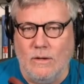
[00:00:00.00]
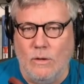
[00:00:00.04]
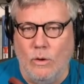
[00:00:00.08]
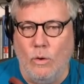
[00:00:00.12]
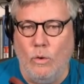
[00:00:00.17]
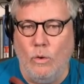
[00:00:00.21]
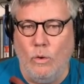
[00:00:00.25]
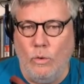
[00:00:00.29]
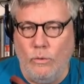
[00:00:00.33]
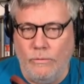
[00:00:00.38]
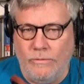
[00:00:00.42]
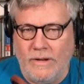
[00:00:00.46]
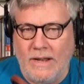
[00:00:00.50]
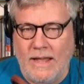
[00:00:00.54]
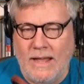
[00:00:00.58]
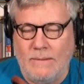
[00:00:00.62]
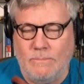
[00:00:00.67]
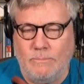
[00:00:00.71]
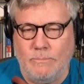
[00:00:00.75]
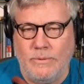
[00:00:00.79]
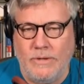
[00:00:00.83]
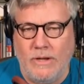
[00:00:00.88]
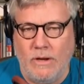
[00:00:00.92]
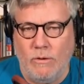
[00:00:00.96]

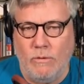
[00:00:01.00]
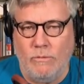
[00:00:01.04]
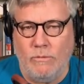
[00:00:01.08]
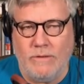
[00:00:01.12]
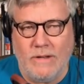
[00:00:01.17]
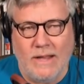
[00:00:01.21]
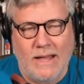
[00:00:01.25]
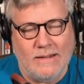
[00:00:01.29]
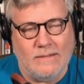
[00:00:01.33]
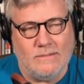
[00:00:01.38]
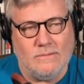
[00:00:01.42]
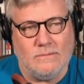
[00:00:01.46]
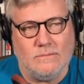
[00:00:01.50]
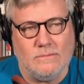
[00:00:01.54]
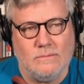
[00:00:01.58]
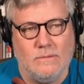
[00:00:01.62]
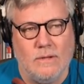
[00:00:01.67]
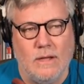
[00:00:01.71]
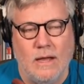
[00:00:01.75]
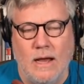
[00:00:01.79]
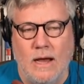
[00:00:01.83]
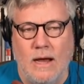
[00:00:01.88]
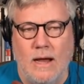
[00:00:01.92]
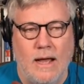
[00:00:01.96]
Ouellette? Pierre Ouellette?
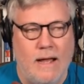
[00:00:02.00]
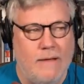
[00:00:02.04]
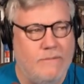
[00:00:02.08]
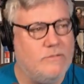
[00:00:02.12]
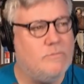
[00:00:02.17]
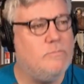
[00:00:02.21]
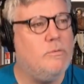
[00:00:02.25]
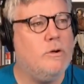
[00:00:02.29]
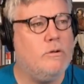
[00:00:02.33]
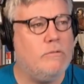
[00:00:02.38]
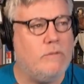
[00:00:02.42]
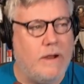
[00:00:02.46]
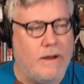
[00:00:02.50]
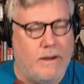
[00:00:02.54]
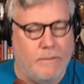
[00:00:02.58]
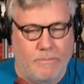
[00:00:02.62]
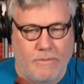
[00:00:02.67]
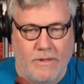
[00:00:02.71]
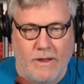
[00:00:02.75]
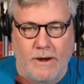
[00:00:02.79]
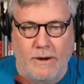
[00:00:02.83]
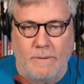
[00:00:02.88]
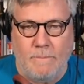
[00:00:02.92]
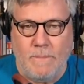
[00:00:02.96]
Uh, I have his book right up
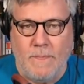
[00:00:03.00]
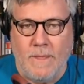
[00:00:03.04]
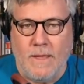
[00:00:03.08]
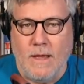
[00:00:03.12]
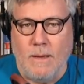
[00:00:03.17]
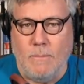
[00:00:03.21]
there.